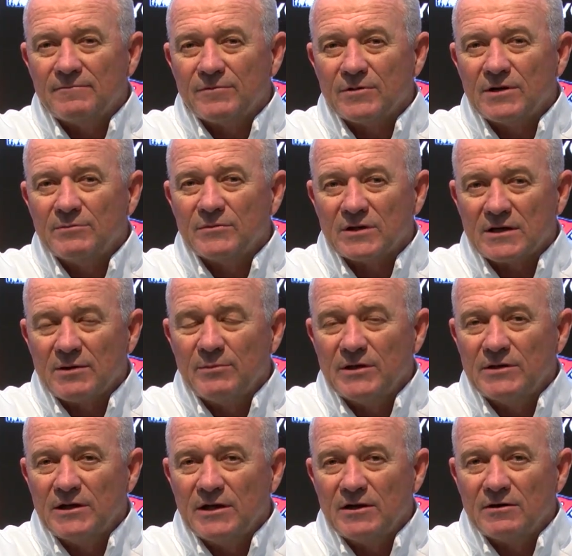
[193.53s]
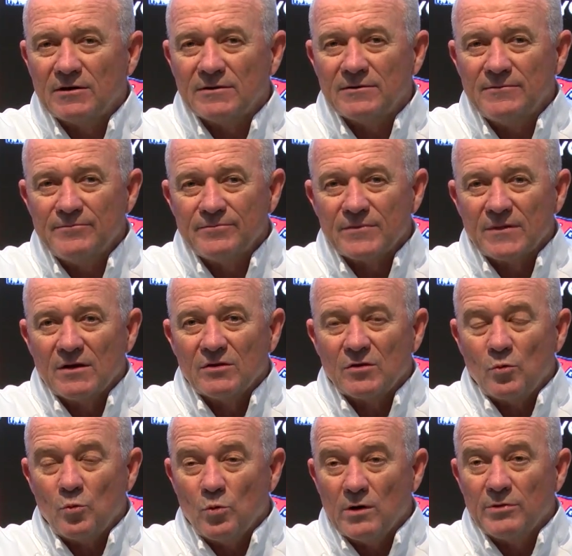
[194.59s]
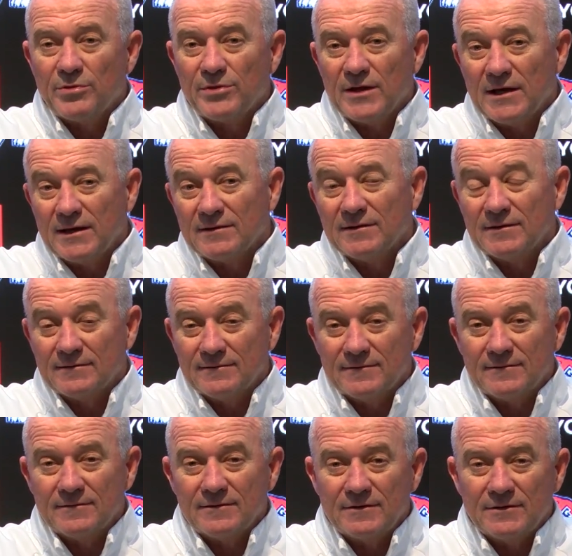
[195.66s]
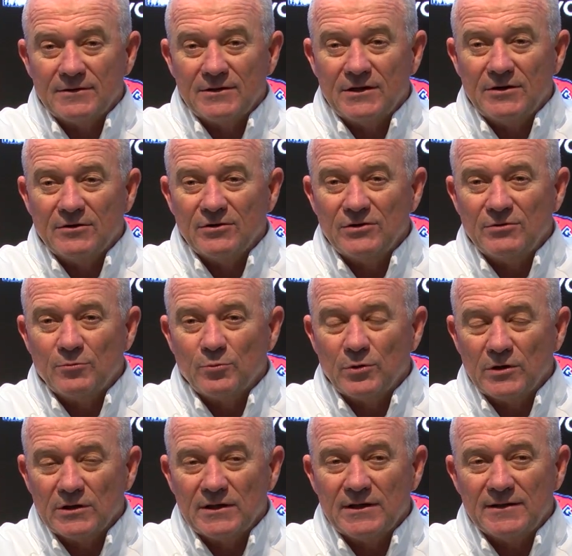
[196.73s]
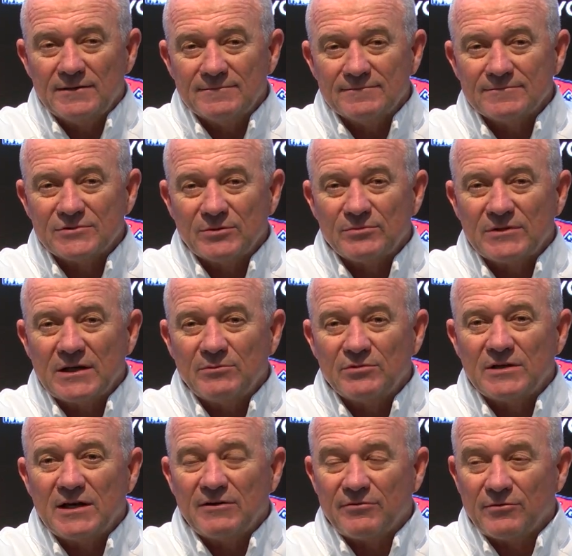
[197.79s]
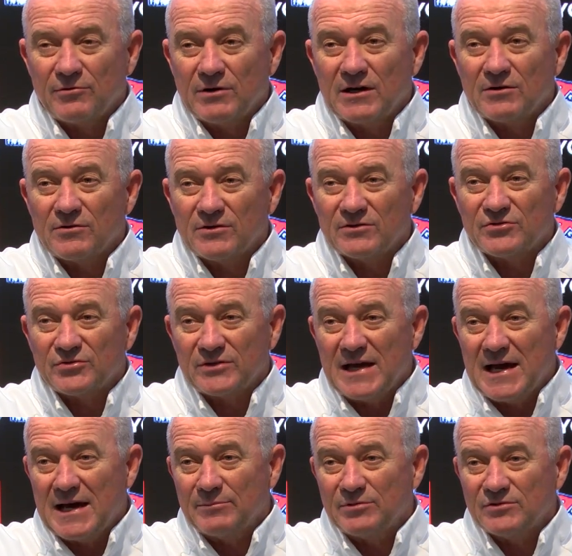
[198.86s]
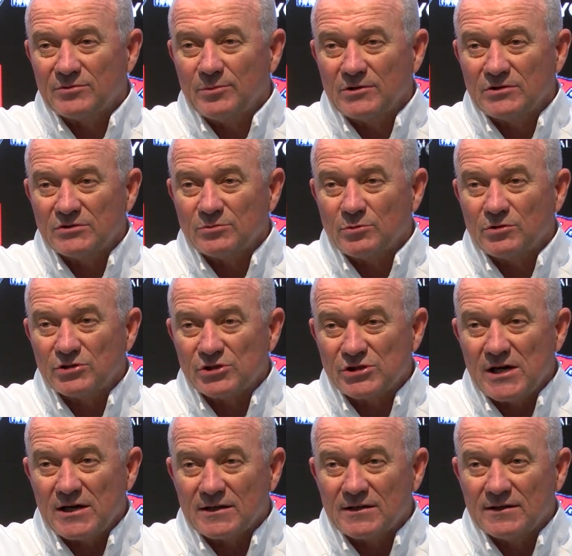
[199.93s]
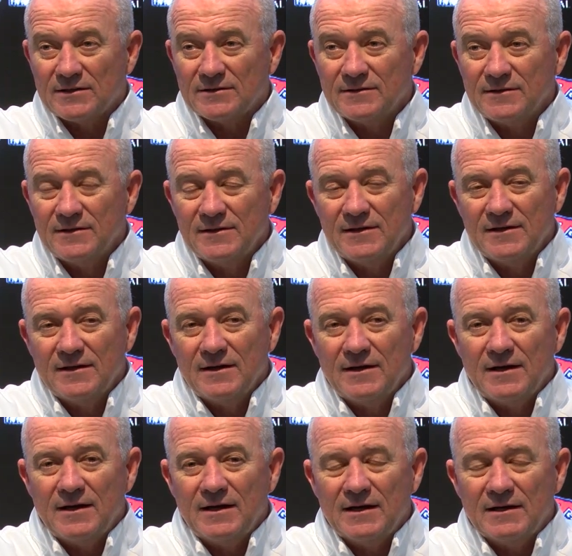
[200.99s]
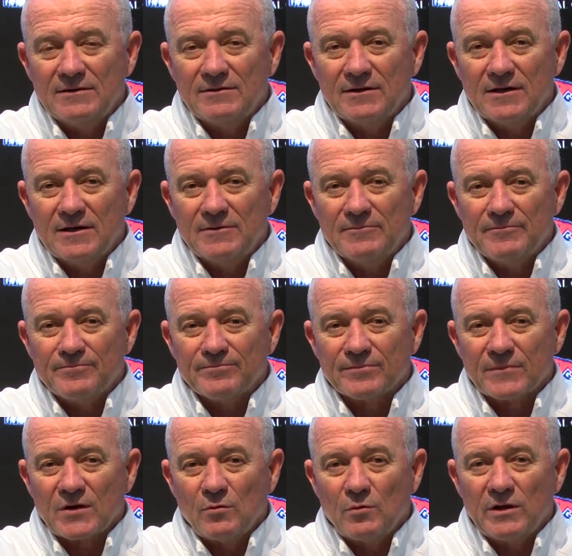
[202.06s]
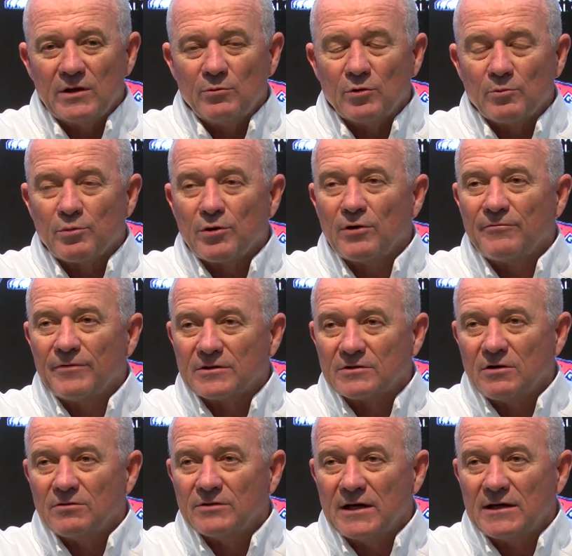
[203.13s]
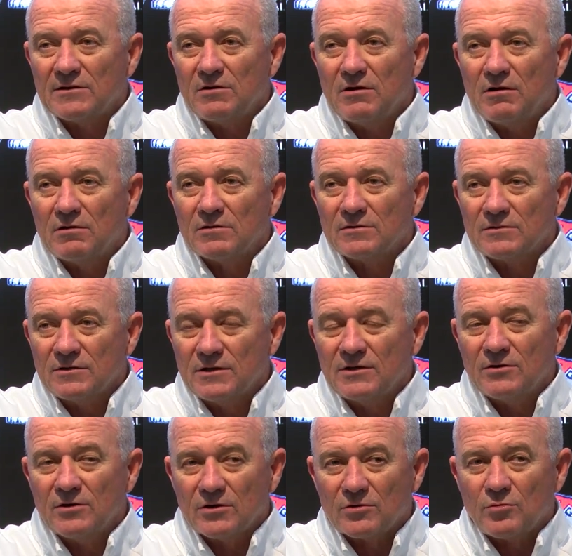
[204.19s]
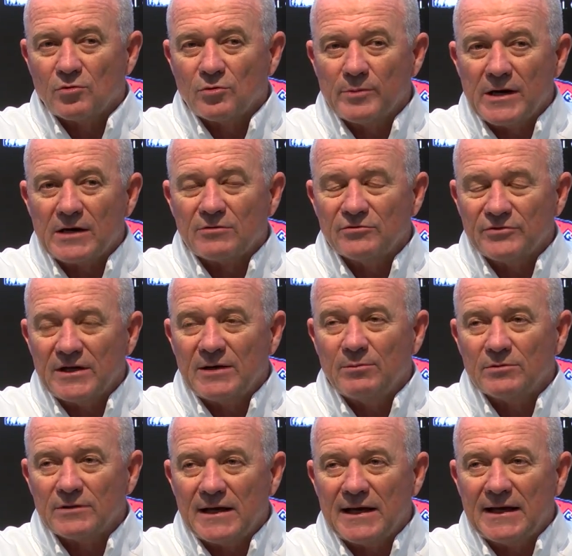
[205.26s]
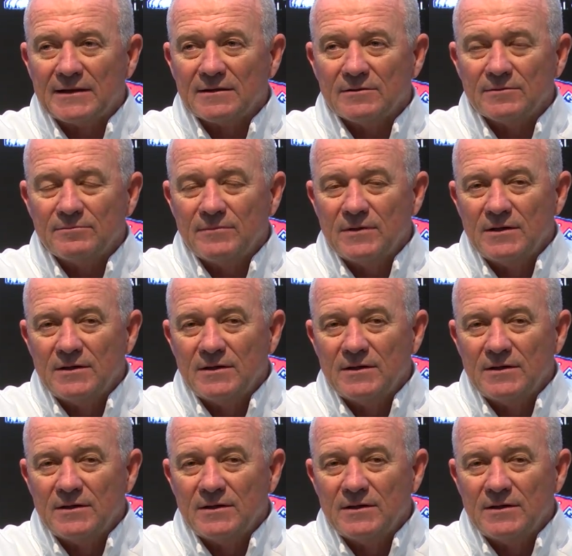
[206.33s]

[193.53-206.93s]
For him to come in there, and the one thing that, you know, you really sometimes take for granted are the snaps as much as wearing shotgun. And well, they weren't perfect all night long. You know, our quarterback was able to handle them.